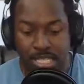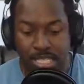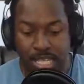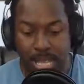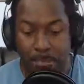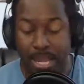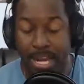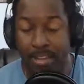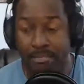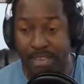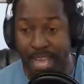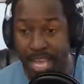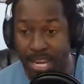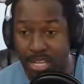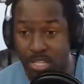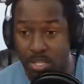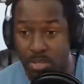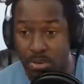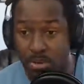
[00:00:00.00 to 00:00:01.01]
That might have
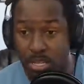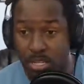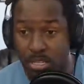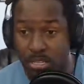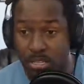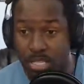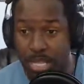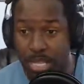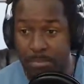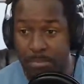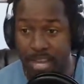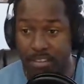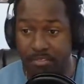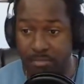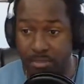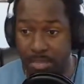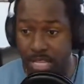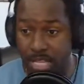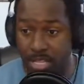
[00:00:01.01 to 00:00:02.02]
added to it. That might
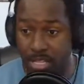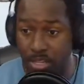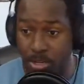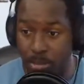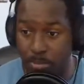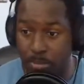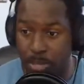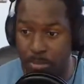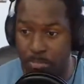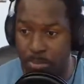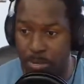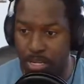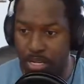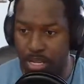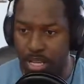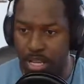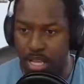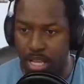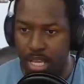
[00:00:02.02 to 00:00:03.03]
have played a little bit,
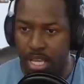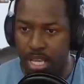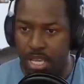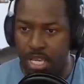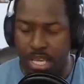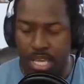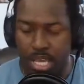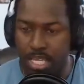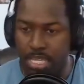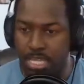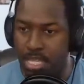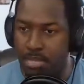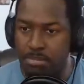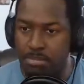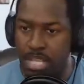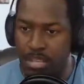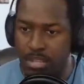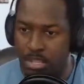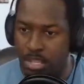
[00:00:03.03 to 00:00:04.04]
but it
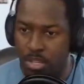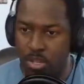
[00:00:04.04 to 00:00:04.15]
seems that,